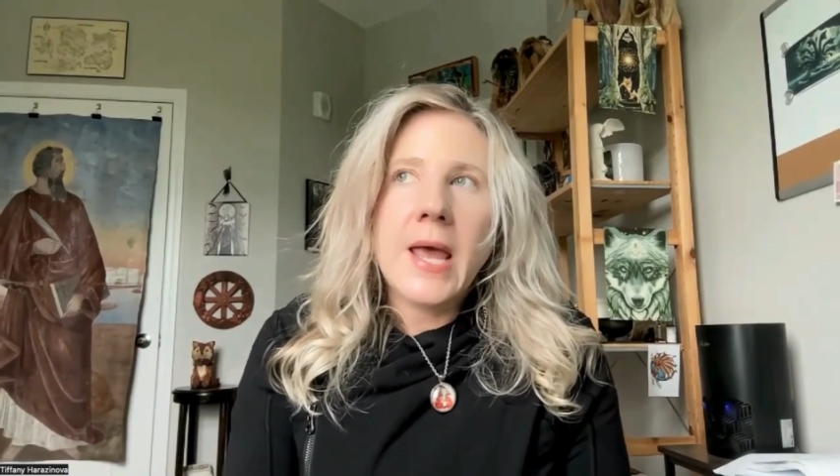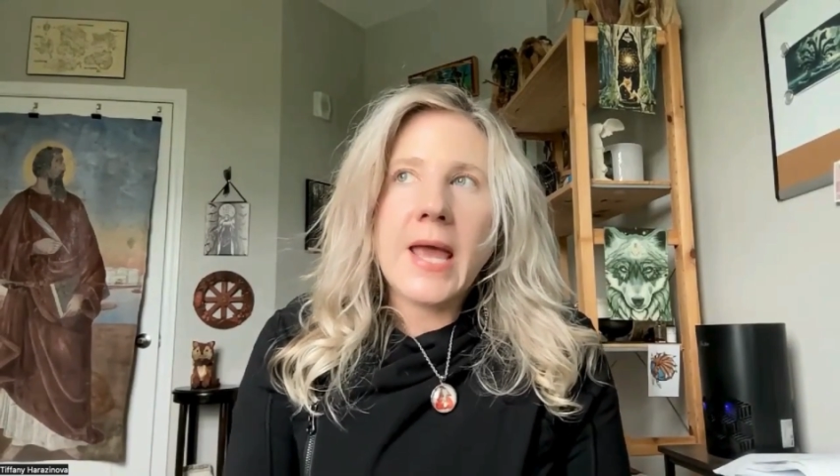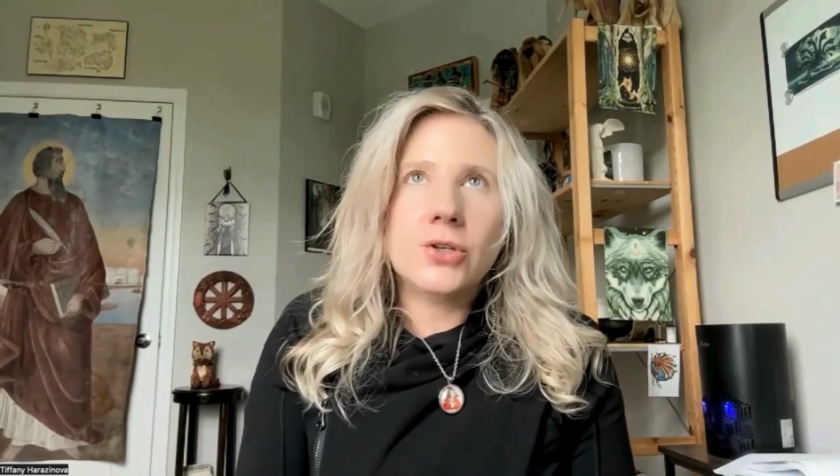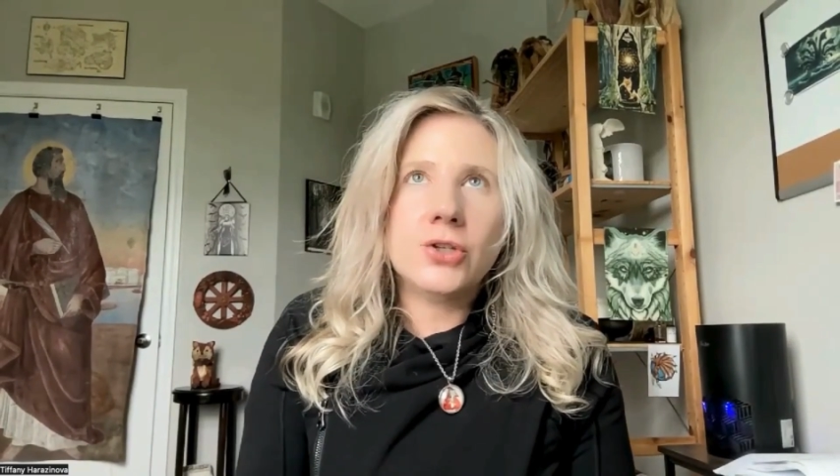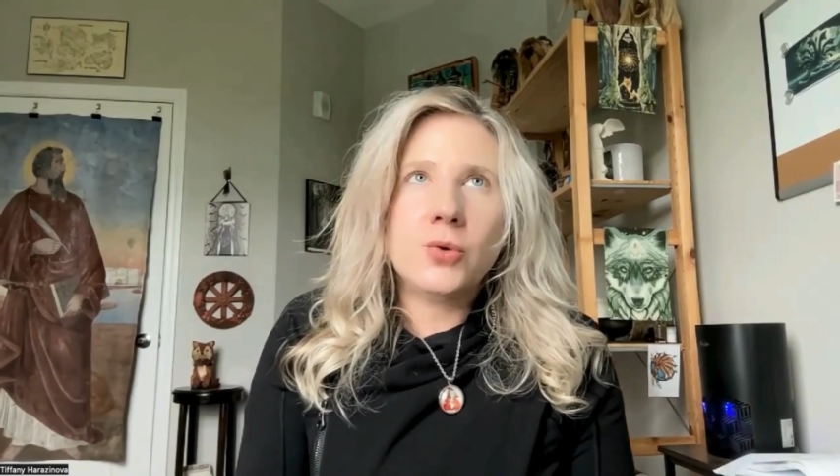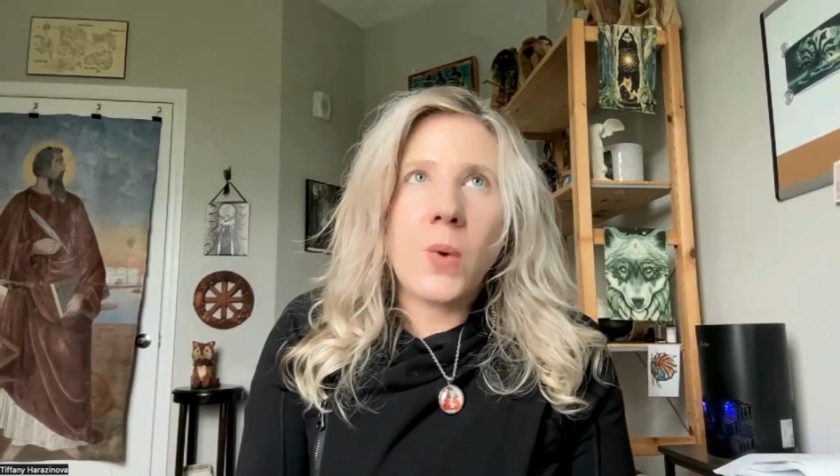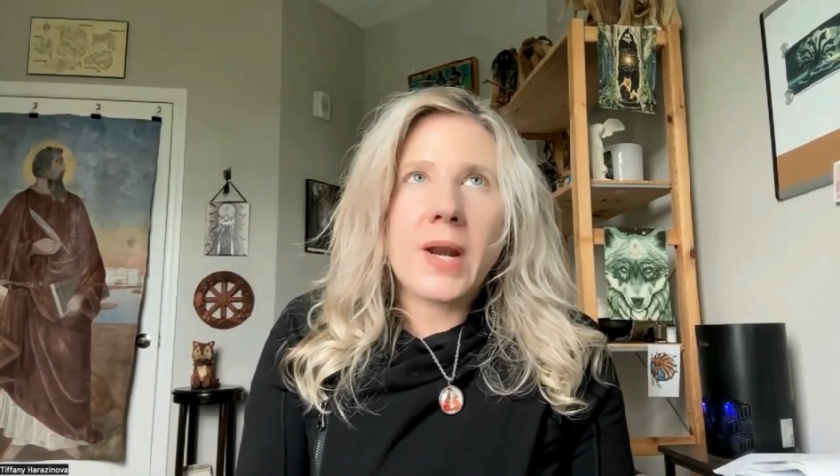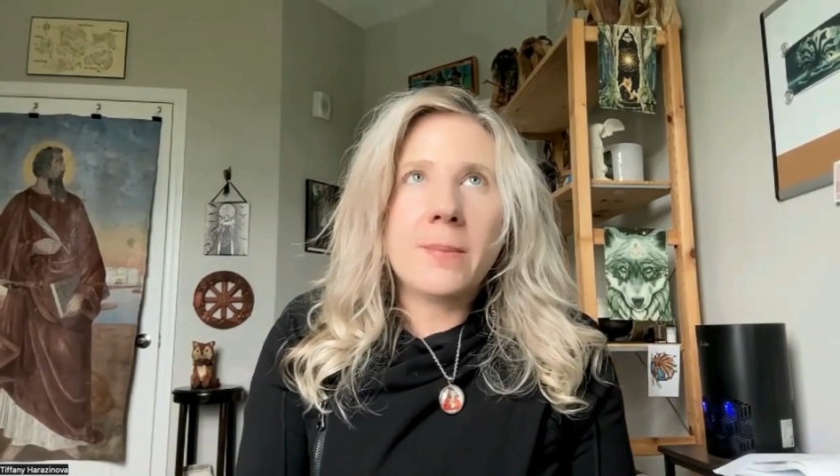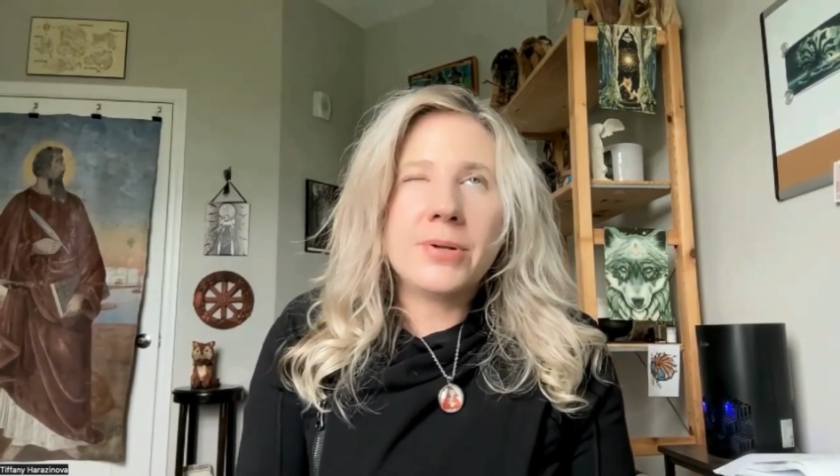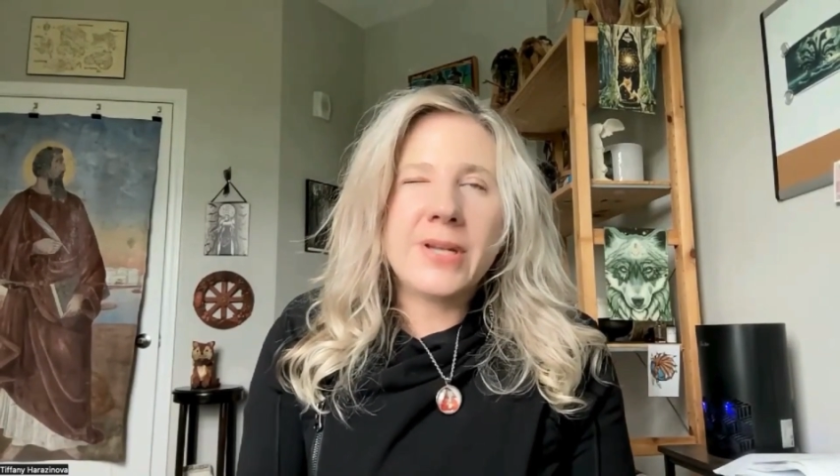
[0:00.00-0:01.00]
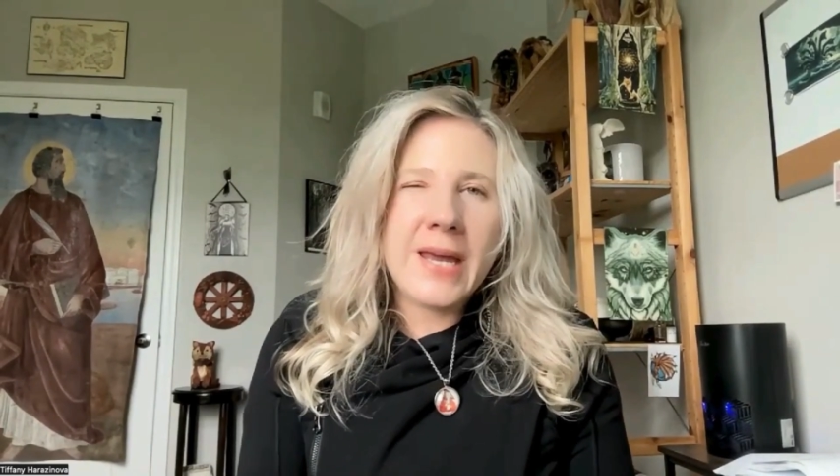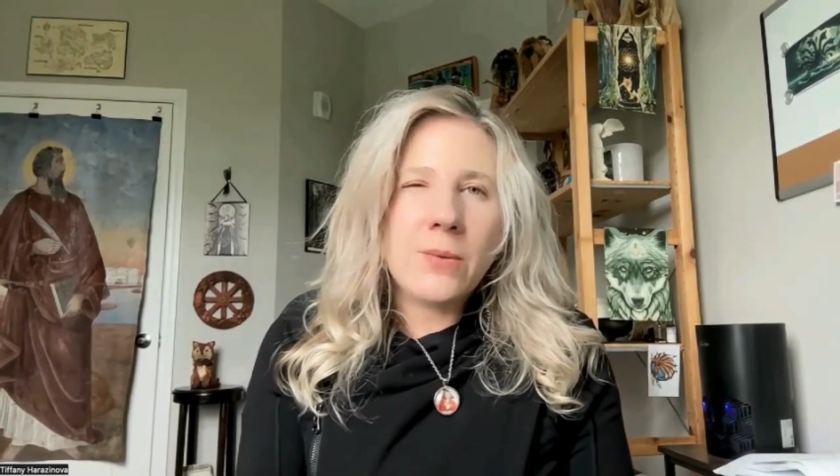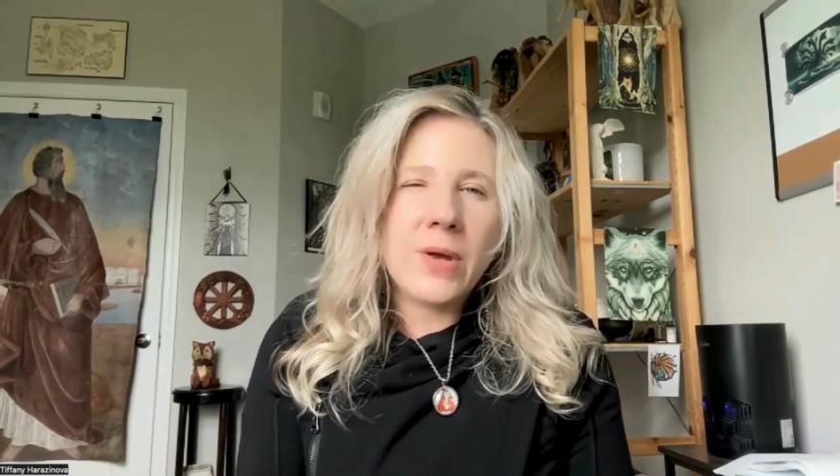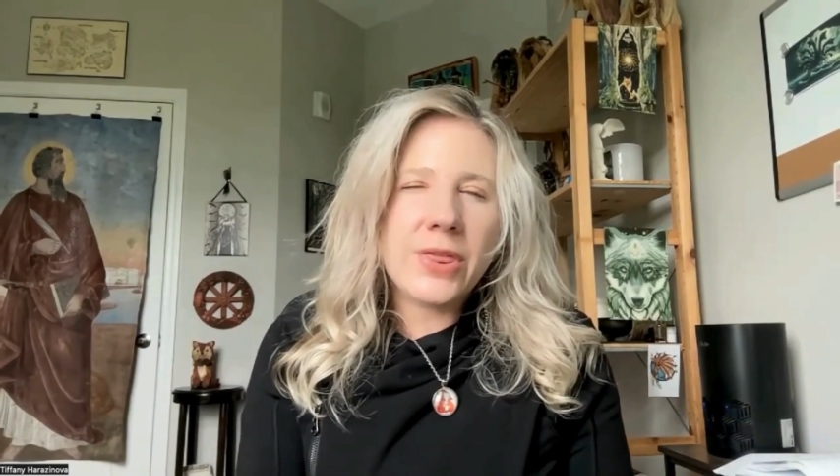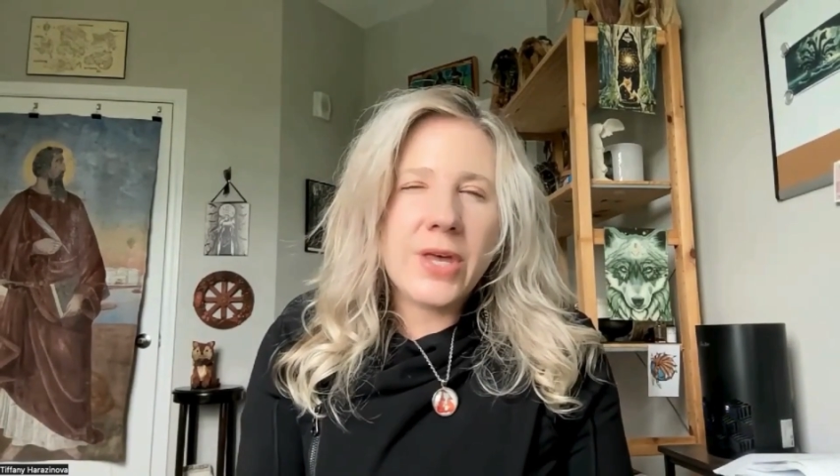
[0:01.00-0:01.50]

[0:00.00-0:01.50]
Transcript: and you want to play with